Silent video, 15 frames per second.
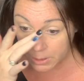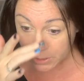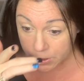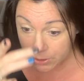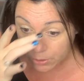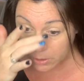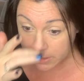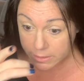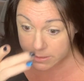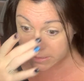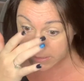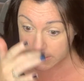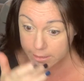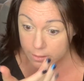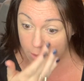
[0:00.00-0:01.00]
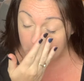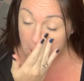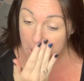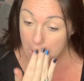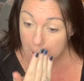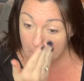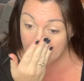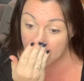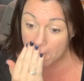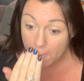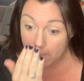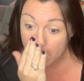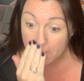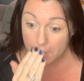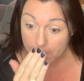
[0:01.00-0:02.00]
your concealer
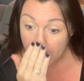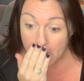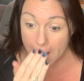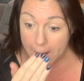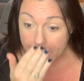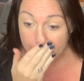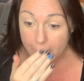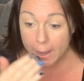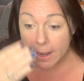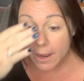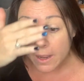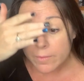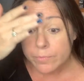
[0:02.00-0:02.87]
around your eye area.